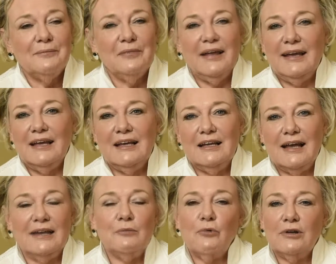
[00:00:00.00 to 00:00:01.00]
He
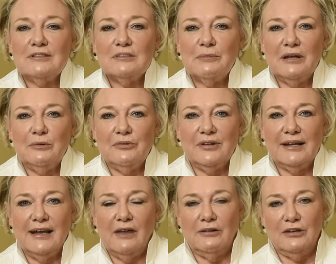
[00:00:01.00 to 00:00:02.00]
wanted somebody with an
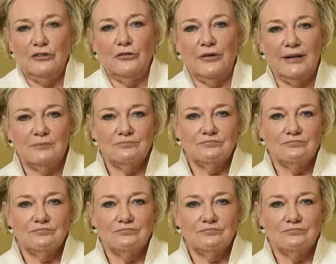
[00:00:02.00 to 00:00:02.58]
accounting degree.